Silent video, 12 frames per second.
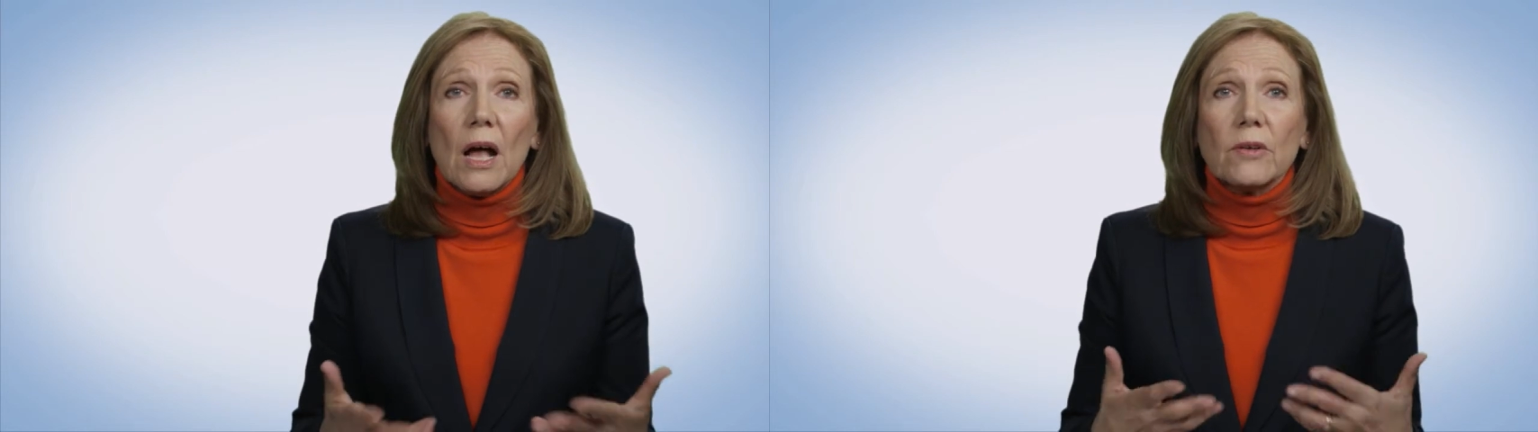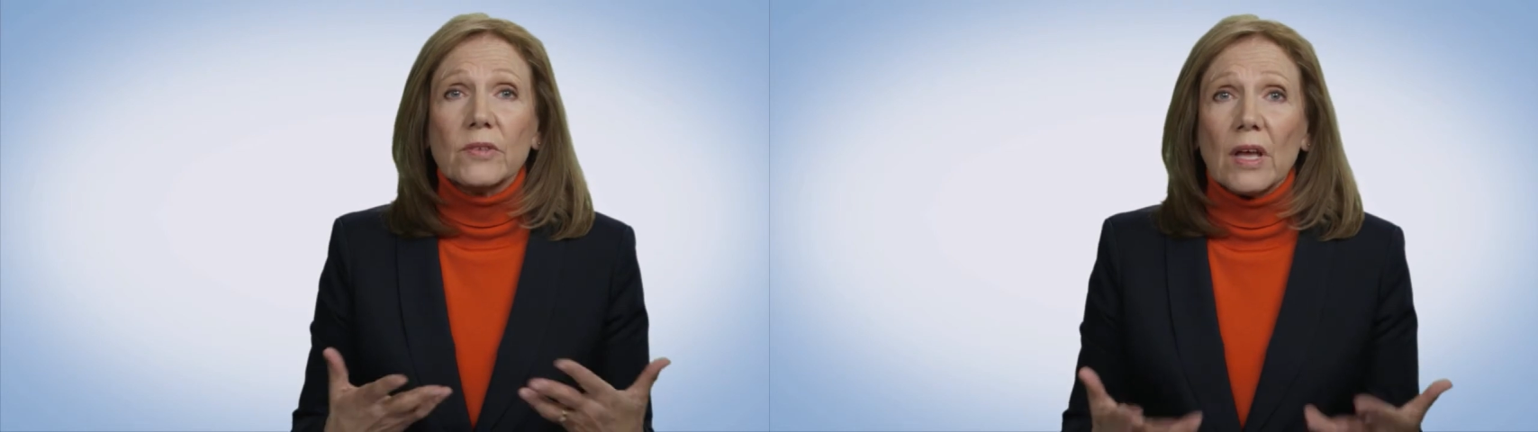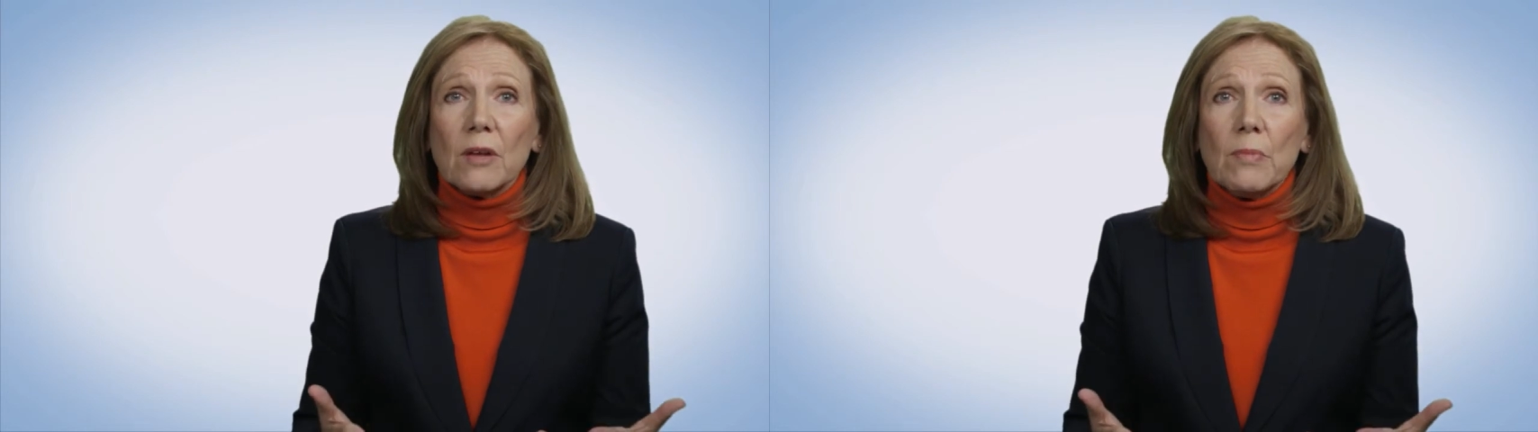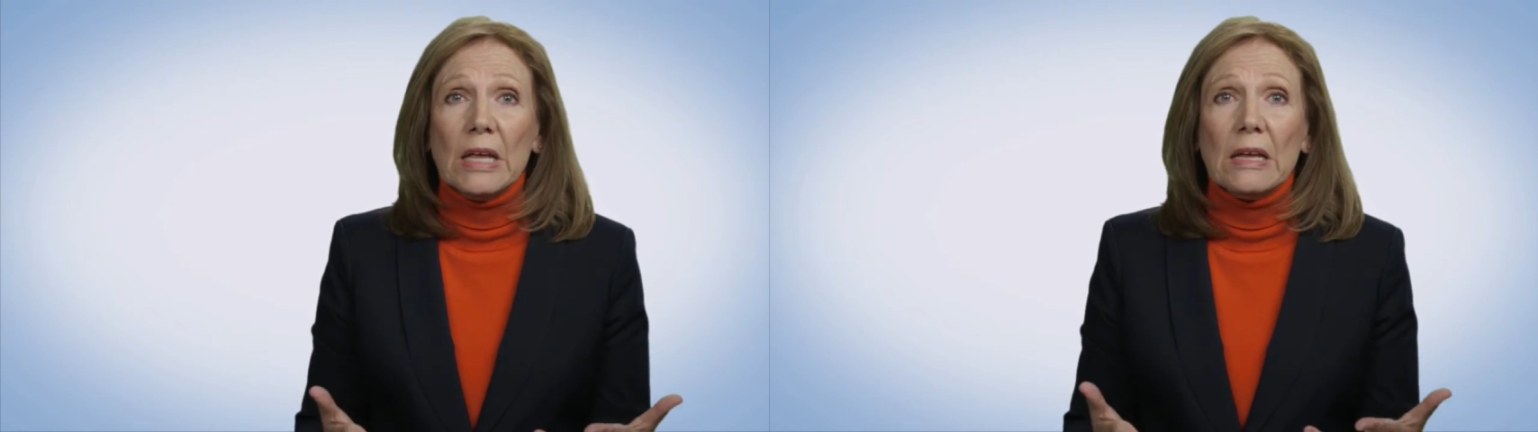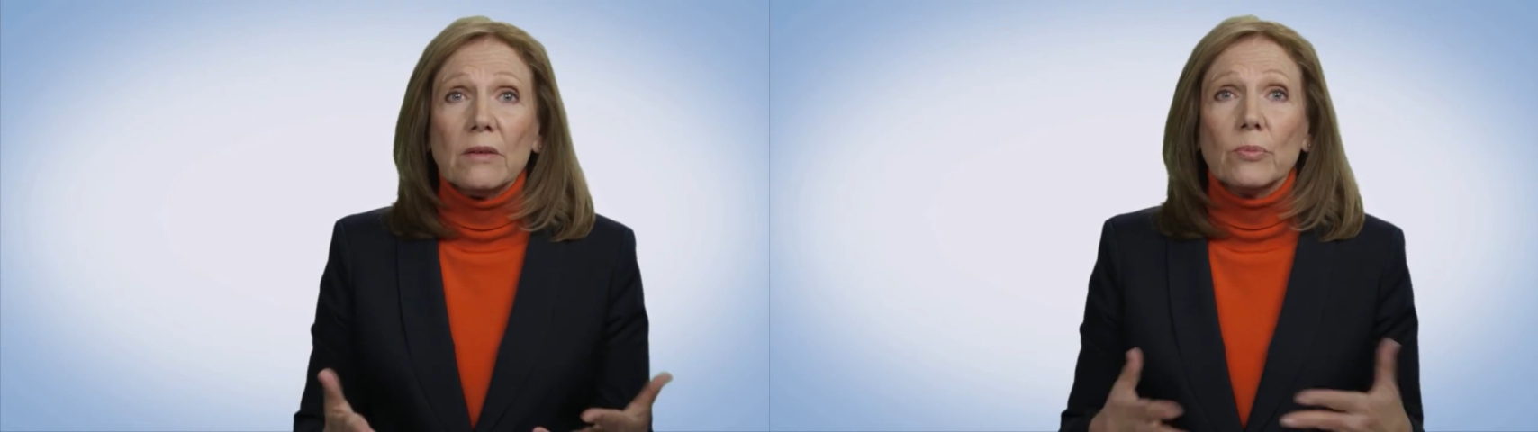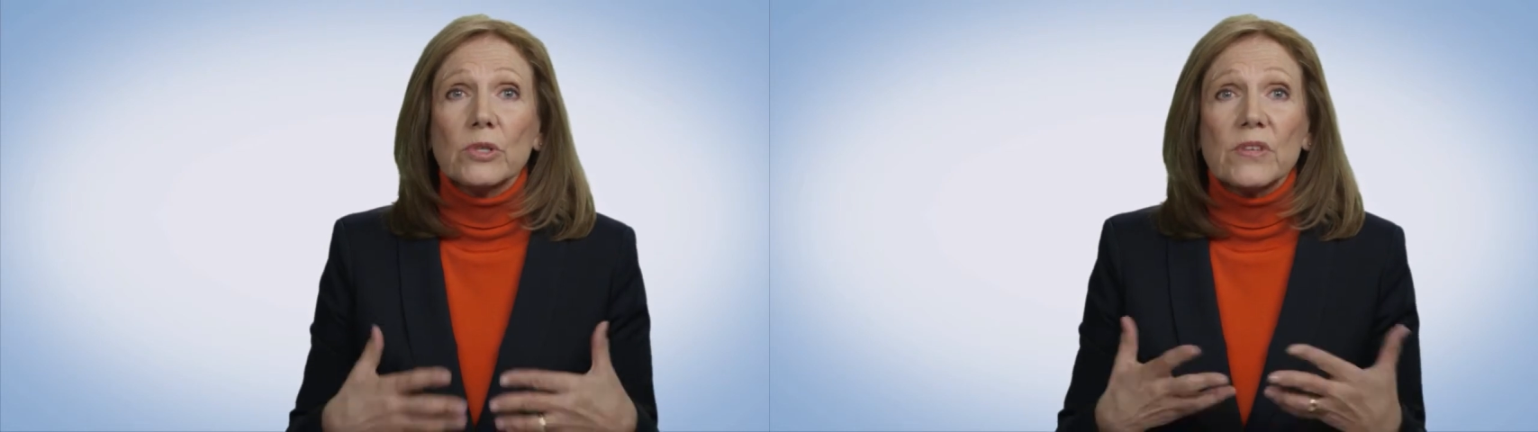outside of
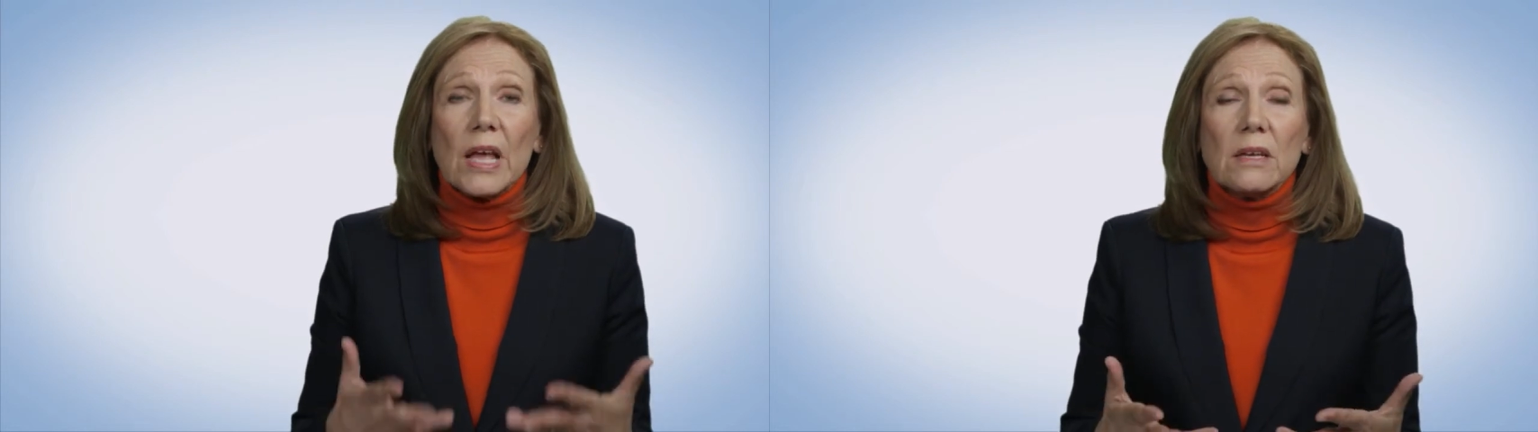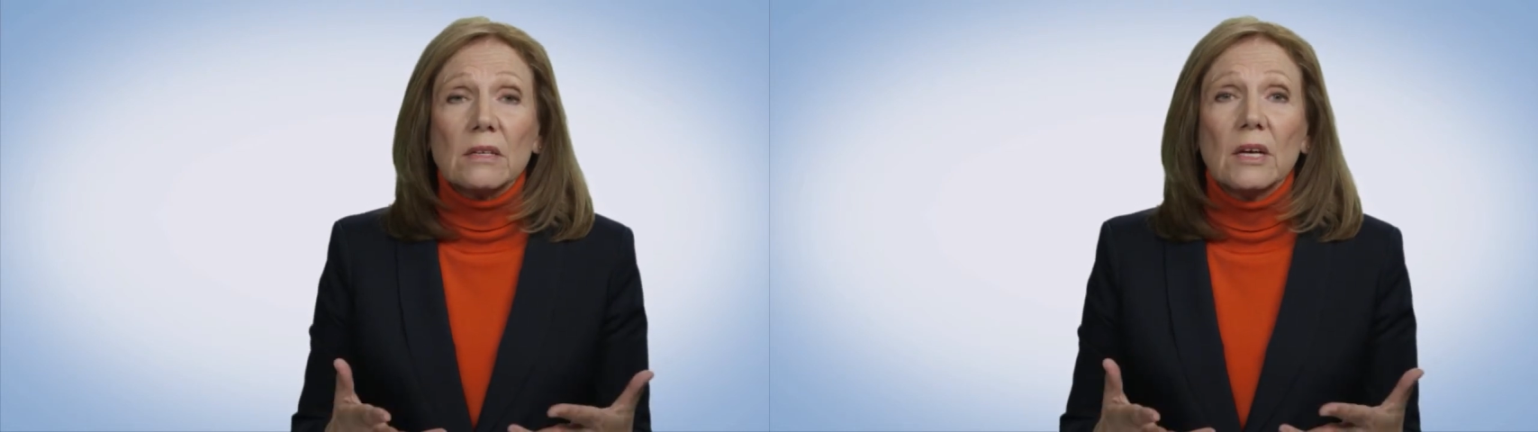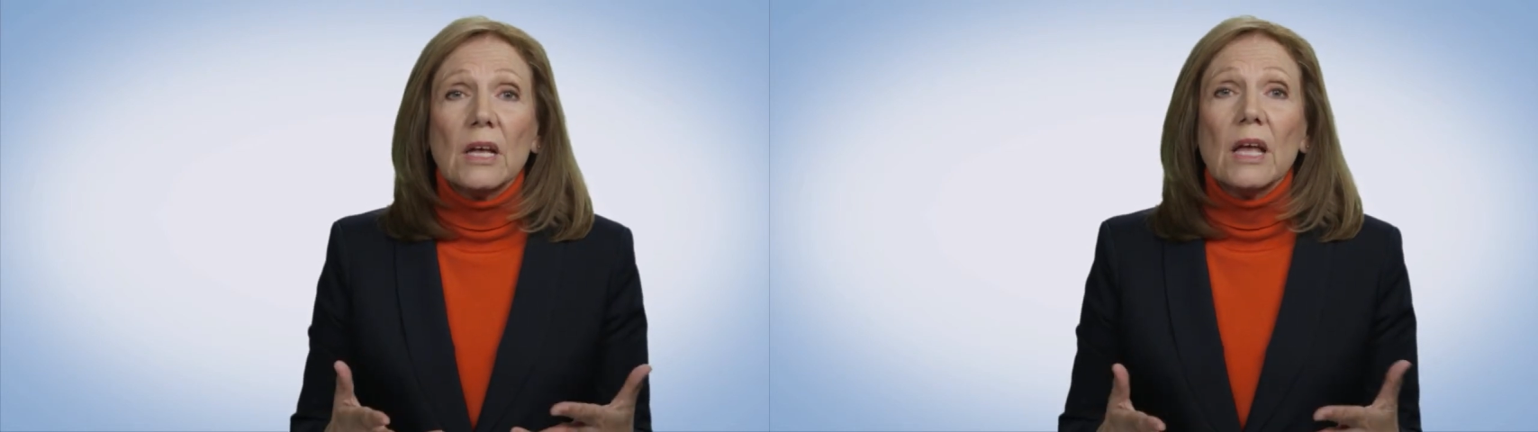me present,